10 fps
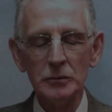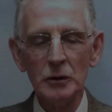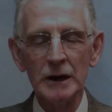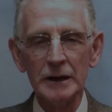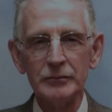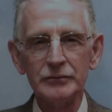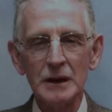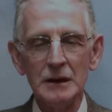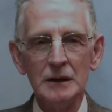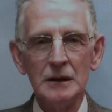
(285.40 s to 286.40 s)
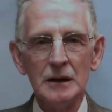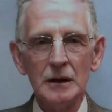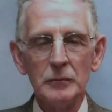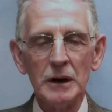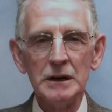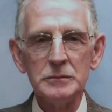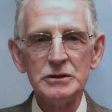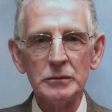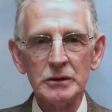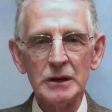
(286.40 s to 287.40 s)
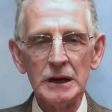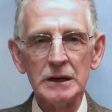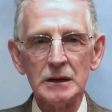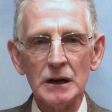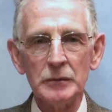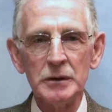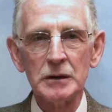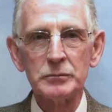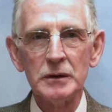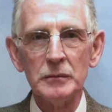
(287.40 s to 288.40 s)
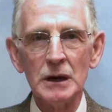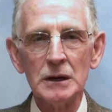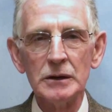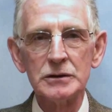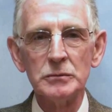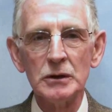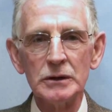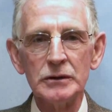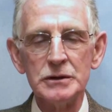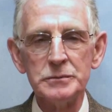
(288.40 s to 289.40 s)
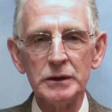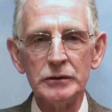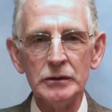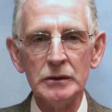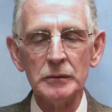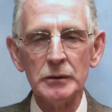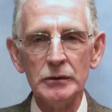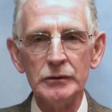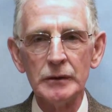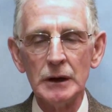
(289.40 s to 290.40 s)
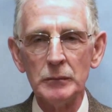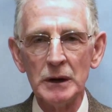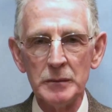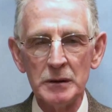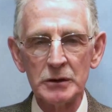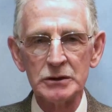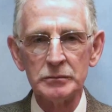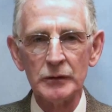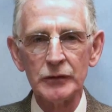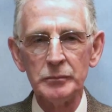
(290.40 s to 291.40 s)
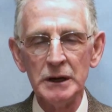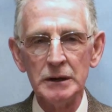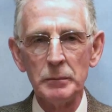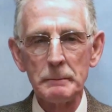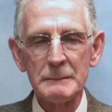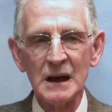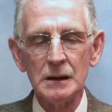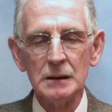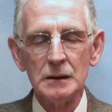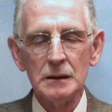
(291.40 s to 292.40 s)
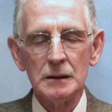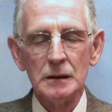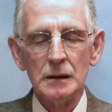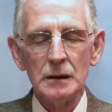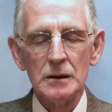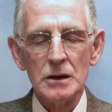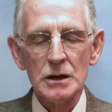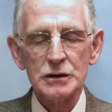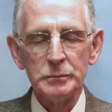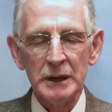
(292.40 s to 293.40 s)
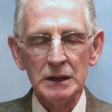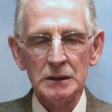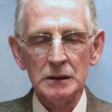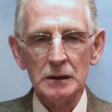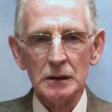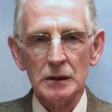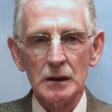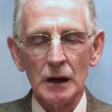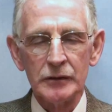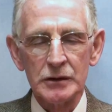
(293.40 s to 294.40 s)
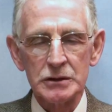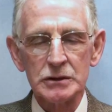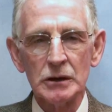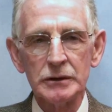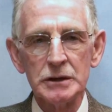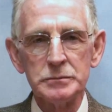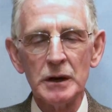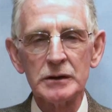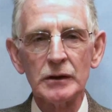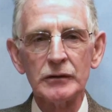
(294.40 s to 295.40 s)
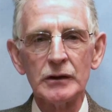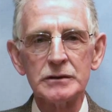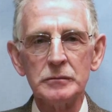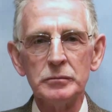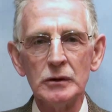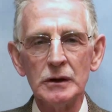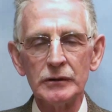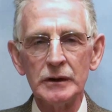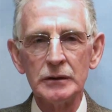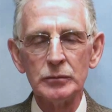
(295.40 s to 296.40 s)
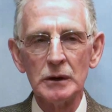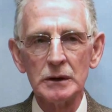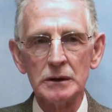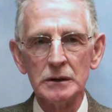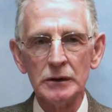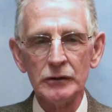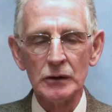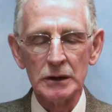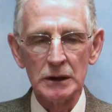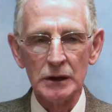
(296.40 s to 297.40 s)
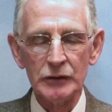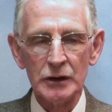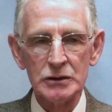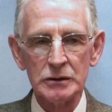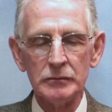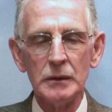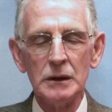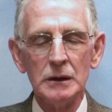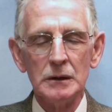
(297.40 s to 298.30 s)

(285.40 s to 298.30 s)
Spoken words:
Good morning. My name is Jim Craig. I'm here primarily this morning to speak to you about my membership of SPAEN. SPAEN, at the Scottish Personal Assistant Employers Network, is the organisation